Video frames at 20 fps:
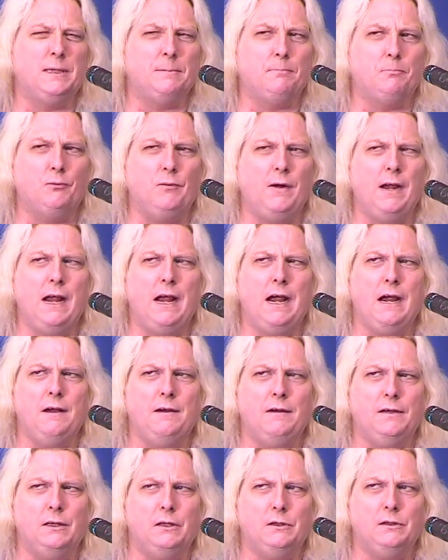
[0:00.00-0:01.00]

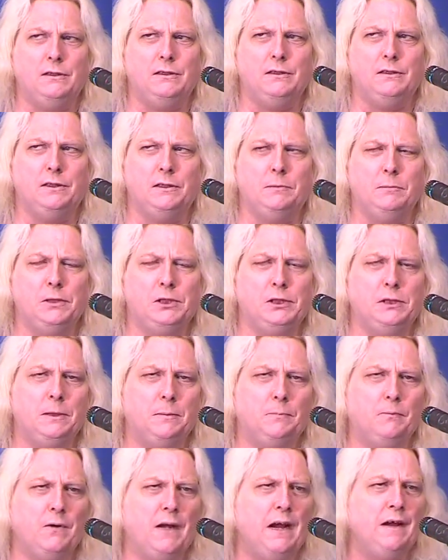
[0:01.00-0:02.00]
depraved, so much
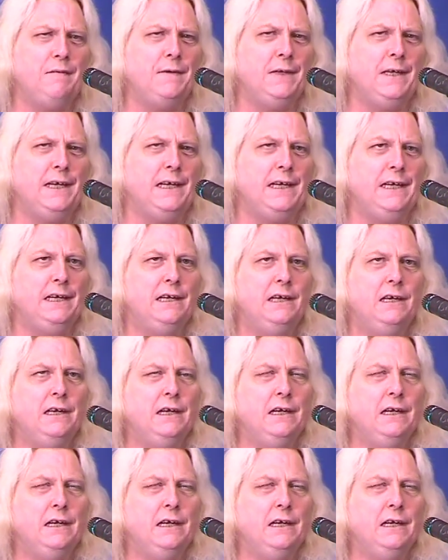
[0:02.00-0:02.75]
depravity,